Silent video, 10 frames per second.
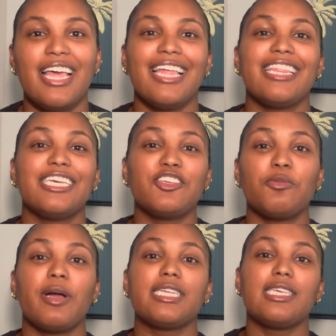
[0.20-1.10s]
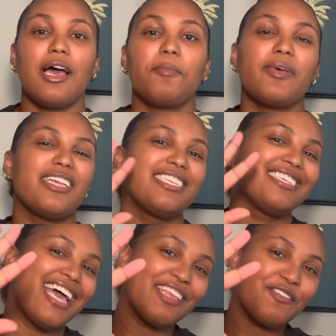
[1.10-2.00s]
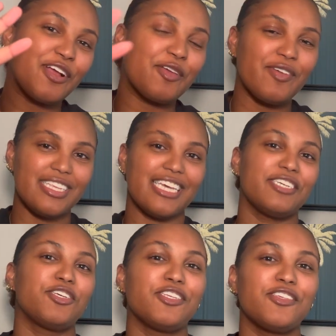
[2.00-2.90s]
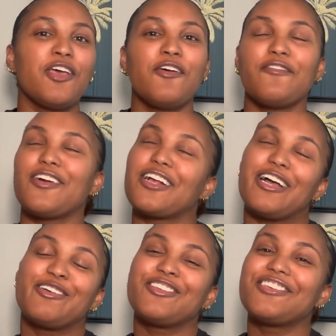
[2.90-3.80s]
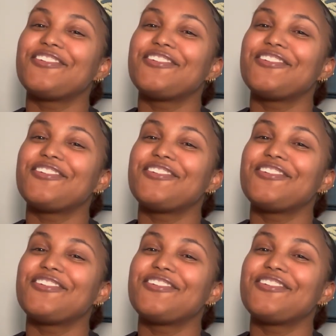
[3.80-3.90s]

These are my top 10 recommendations for Costa